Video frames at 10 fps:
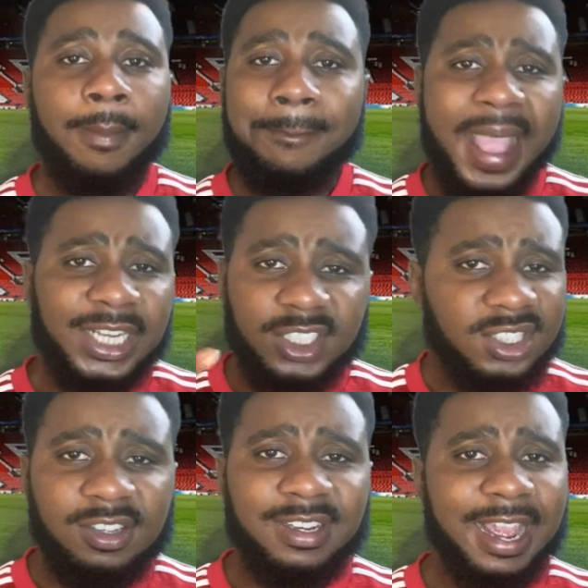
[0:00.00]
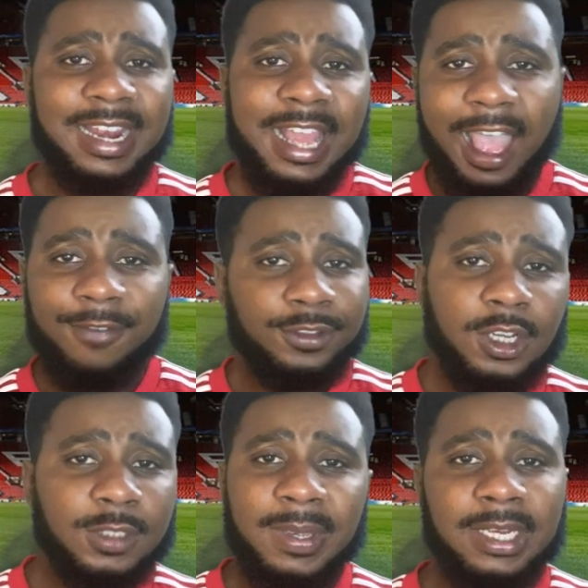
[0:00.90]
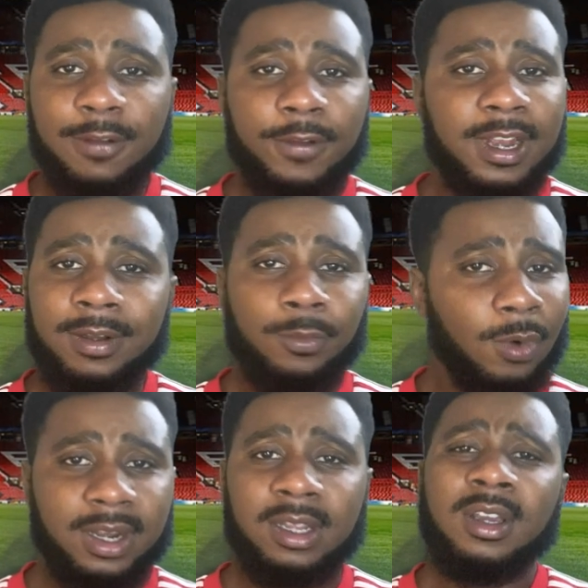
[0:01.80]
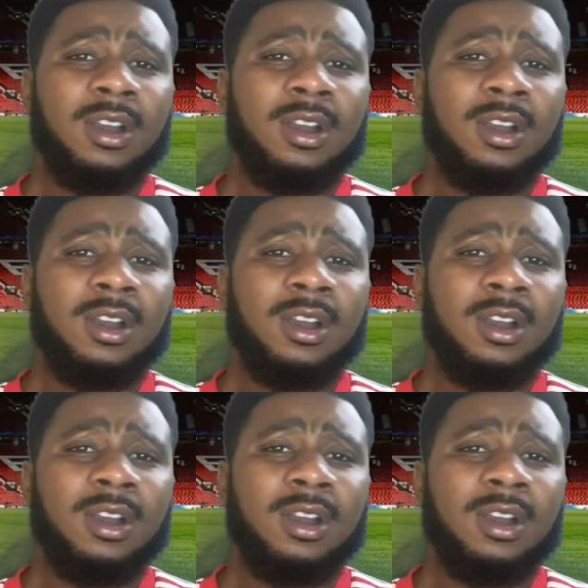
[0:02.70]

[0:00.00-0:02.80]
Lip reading: Manchester United have just been the 3-1.